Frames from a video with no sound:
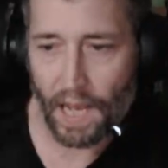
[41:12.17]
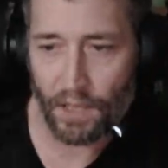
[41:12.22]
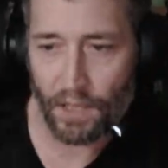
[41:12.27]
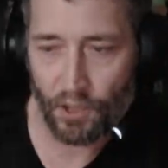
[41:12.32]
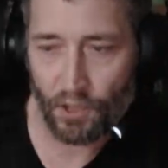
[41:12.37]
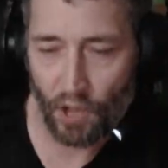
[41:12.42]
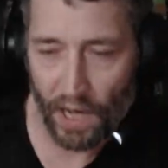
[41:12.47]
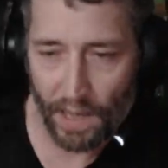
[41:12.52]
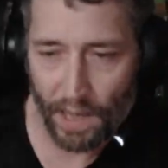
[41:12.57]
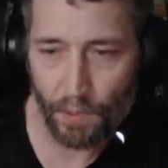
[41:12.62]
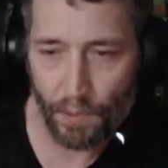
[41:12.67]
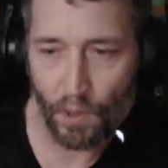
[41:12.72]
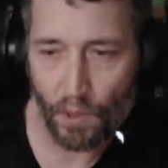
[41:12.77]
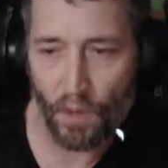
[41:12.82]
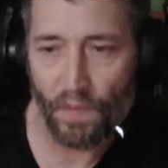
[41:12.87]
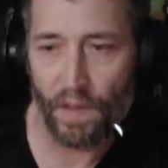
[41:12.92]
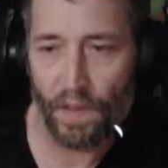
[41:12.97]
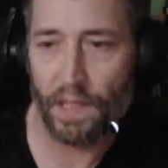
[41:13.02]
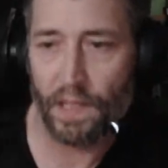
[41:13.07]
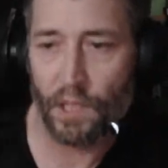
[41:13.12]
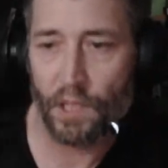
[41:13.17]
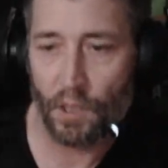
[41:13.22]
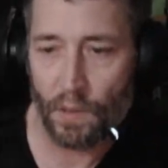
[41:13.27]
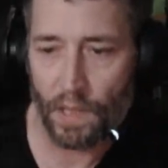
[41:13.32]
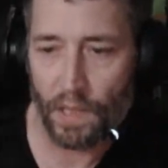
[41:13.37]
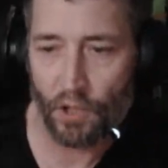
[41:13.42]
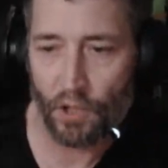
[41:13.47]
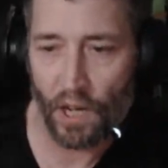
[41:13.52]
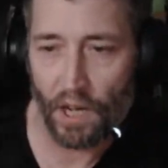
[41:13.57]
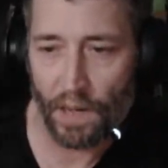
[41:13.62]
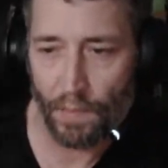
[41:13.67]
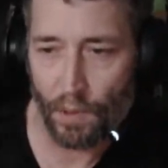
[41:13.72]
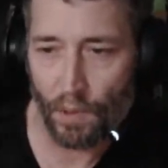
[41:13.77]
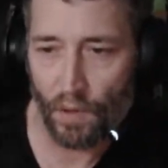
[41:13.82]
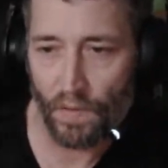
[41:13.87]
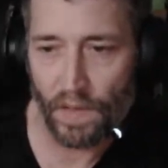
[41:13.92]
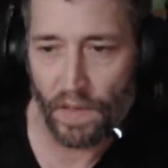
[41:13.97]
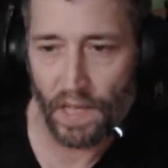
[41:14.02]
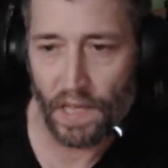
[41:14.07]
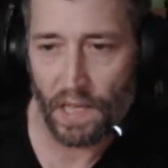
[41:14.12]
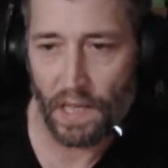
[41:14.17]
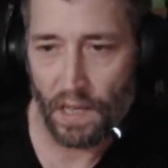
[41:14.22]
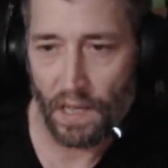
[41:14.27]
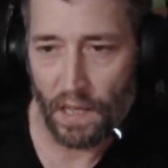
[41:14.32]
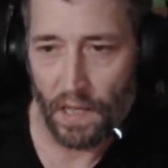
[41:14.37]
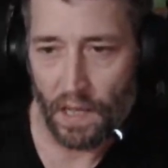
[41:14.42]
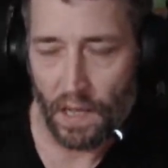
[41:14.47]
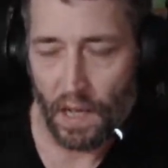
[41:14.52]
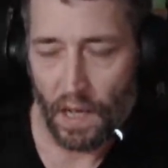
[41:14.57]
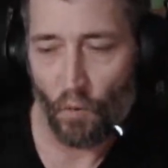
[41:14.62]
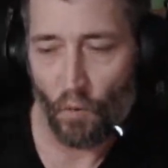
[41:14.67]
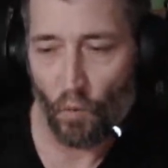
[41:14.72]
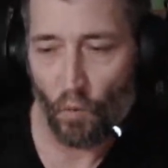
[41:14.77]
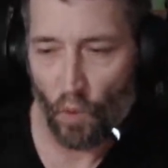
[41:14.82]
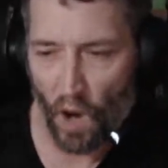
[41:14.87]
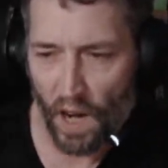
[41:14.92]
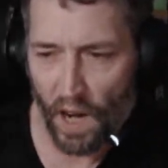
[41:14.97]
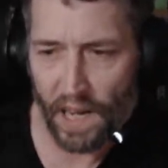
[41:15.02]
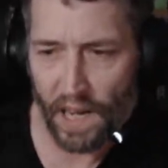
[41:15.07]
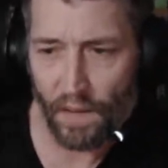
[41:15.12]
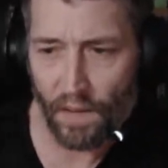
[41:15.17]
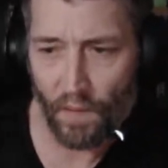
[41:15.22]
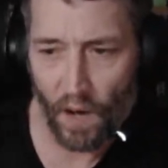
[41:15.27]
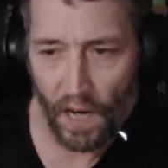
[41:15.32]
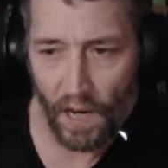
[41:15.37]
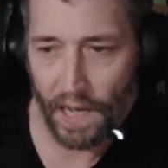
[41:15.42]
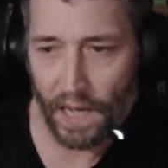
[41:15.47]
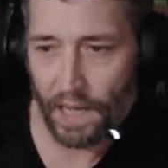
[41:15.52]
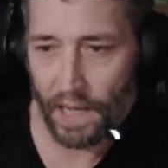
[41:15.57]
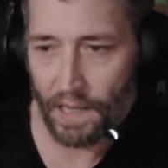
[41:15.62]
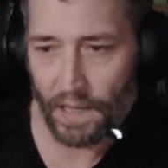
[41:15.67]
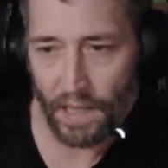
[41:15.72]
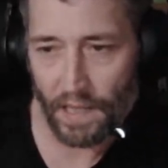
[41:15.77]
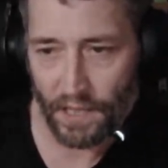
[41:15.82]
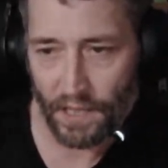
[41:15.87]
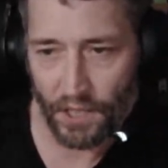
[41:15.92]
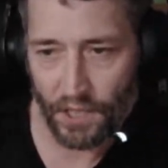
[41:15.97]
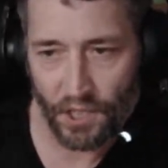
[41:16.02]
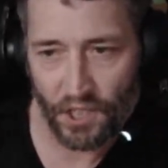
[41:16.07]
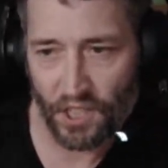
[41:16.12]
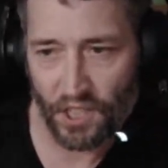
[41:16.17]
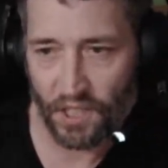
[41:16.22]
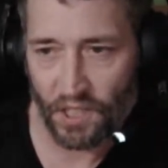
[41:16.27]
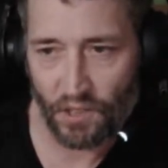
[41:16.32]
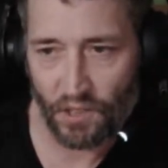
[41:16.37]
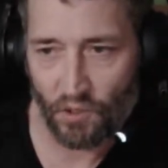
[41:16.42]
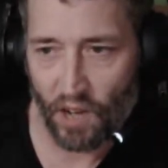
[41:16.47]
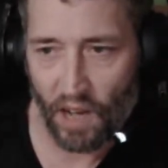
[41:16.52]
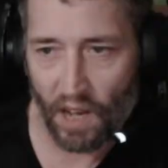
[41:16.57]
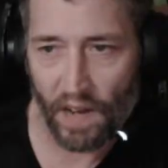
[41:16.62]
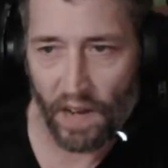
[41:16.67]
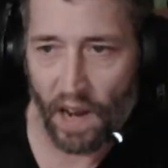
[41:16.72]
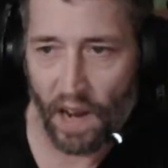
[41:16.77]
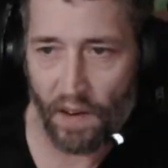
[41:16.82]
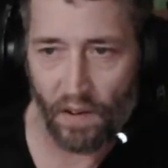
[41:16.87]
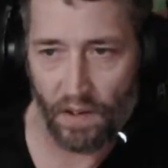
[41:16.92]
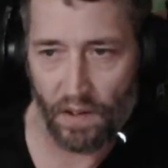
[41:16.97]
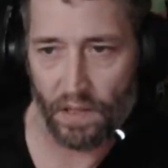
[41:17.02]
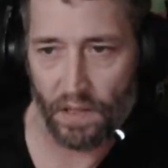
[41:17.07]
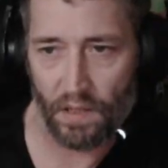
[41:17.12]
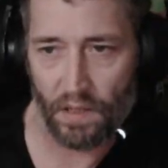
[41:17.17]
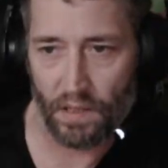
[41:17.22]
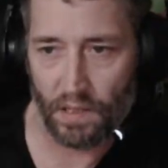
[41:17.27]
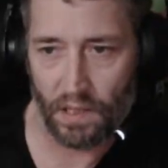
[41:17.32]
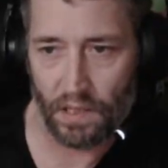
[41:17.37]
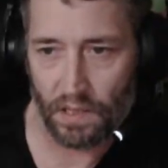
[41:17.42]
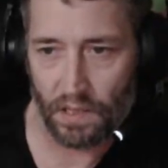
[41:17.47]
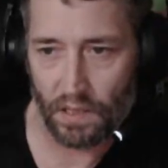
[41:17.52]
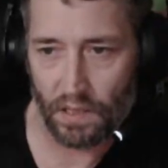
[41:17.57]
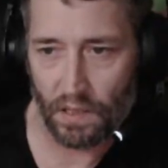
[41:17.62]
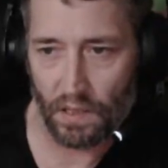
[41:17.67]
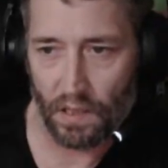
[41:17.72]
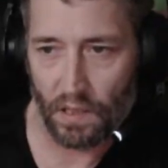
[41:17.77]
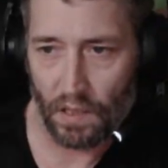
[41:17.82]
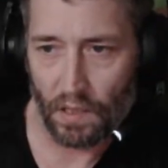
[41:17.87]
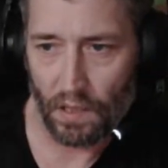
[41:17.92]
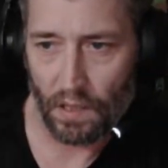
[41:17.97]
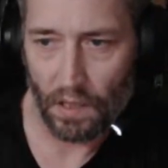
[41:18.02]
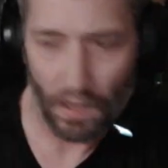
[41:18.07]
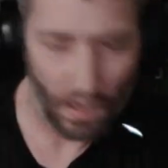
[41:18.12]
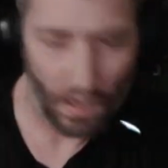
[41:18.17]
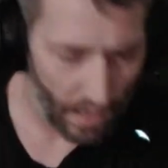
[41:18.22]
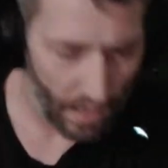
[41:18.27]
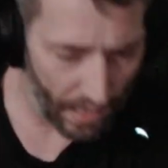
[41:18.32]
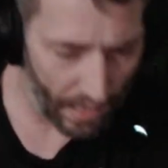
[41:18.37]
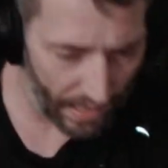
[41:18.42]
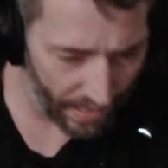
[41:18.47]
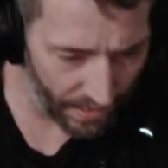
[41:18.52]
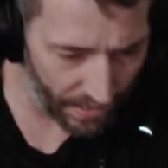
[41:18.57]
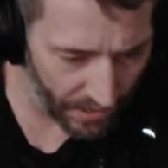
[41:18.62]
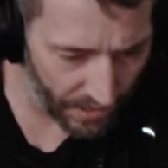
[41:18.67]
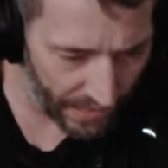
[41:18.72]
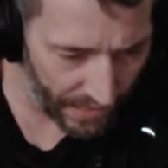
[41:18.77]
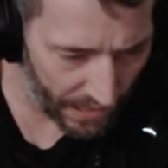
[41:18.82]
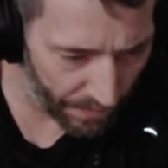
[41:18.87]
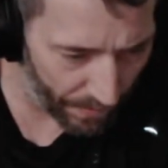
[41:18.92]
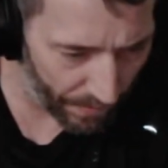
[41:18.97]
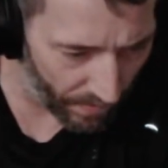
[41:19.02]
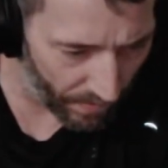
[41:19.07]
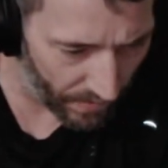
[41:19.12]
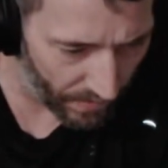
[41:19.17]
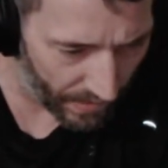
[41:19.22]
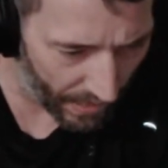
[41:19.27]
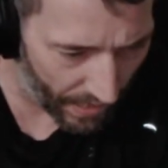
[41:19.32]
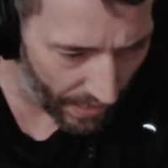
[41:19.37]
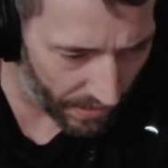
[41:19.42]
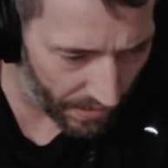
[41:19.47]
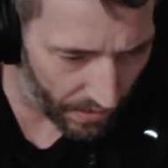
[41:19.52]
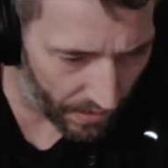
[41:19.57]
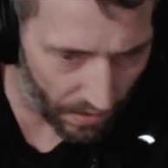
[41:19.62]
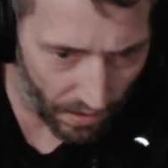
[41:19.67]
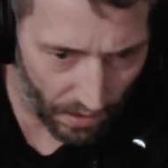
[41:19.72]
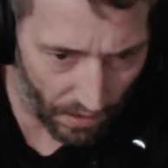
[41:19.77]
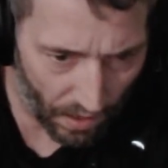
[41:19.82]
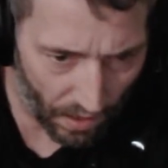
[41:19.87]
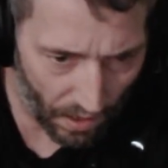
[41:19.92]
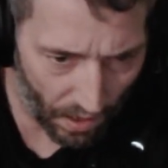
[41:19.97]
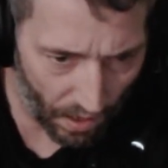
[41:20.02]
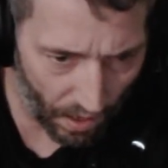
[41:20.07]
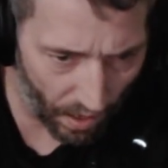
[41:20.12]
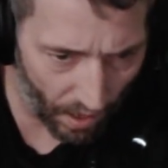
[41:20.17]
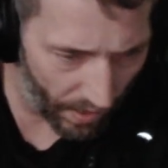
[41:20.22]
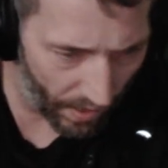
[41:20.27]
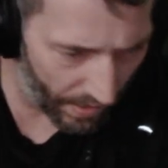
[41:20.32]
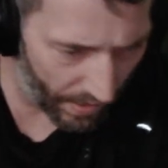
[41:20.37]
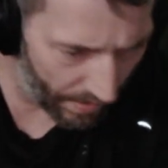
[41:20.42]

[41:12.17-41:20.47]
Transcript: try to improve it. Do it, try to improve it. Run it, and it's just trial and error, dudes. And then just experience, guys. Alright.